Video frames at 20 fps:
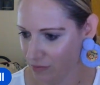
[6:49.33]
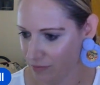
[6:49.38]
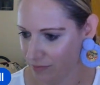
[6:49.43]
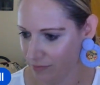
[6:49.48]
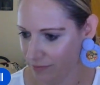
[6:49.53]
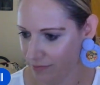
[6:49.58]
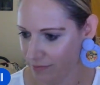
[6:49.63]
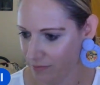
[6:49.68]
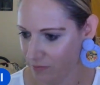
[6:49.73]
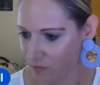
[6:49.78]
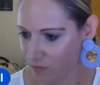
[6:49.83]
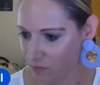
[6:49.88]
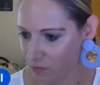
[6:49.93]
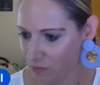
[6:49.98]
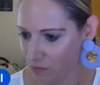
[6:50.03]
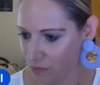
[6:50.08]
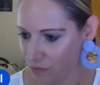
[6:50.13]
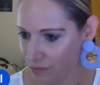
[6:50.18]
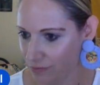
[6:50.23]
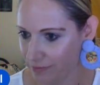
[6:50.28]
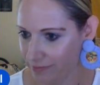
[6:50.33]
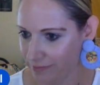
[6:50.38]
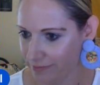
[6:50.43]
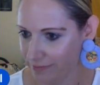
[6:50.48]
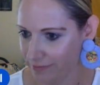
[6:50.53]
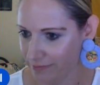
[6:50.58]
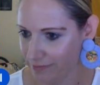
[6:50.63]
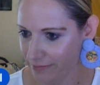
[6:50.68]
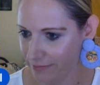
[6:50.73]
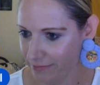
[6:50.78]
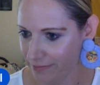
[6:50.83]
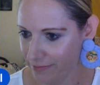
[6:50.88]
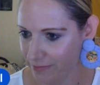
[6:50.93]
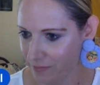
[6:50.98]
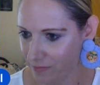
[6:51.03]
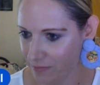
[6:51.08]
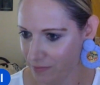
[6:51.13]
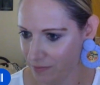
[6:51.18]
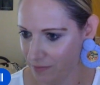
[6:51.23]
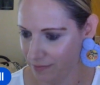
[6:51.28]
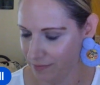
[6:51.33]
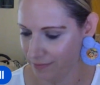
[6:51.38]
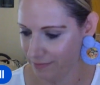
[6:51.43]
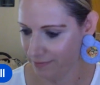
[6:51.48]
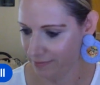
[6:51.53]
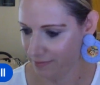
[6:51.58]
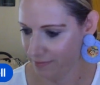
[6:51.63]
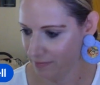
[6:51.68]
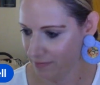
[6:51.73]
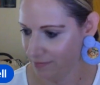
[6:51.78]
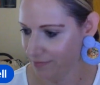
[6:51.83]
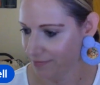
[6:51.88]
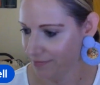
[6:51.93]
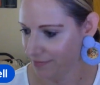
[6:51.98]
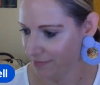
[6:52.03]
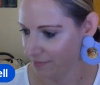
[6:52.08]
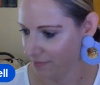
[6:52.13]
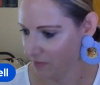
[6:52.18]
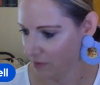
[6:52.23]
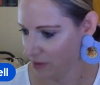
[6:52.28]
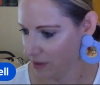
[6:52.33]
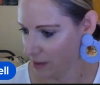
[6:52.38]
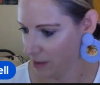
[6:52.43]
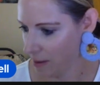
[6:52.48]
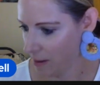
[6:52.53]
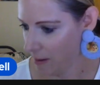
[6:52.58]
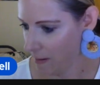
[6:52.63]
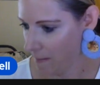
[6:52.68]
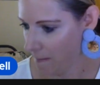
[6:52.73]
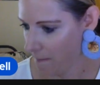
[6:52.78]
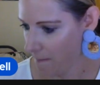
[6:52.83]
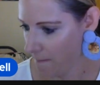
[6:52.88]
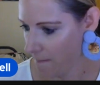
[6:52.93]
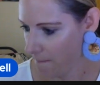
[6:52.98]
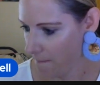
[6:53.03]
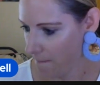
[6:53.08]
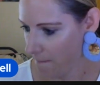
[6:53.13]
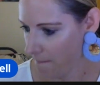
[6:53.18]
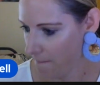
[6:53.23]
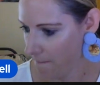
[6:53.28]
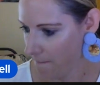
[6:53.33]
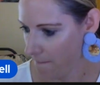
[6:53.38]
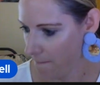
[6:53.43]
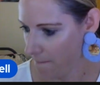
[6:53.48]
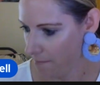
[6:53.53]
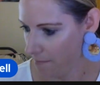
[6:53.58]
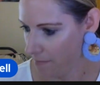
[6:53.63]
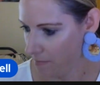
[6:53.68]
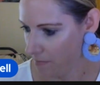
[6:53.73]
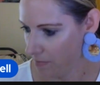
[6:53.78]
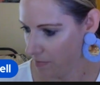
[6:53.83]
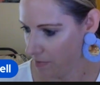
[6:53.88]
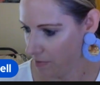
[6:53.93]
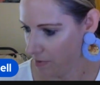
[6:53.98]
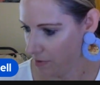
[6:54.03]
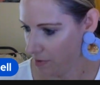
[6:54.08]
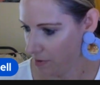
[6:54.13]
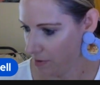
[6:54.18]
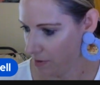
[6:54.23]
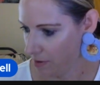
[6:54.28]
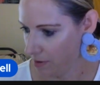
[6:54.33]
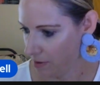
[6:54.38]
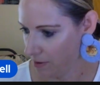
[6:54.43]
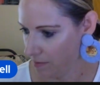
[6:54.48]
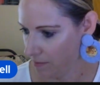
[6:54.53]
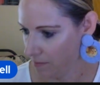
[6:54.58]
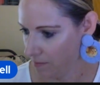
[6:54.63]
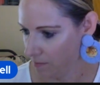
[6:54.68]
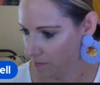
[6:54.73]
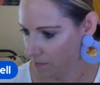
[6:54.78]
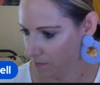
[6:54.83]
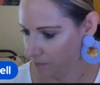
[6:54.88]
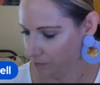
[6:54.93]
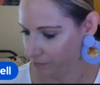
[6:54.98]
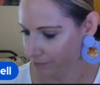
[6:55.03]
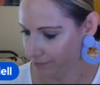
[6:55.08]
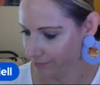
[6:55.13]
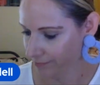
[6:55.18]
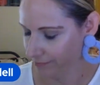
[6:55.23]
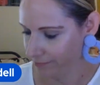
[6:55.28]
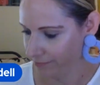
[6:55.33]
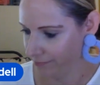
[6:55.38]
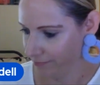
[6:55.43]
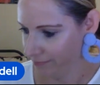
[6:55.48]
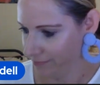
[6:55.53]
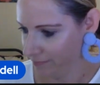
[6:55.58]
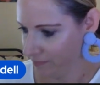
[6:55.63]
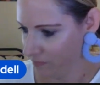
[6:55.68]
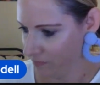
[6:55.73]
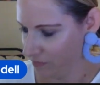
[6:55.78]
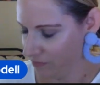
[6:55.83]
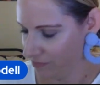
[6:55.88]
No words are spoken by the person on screen.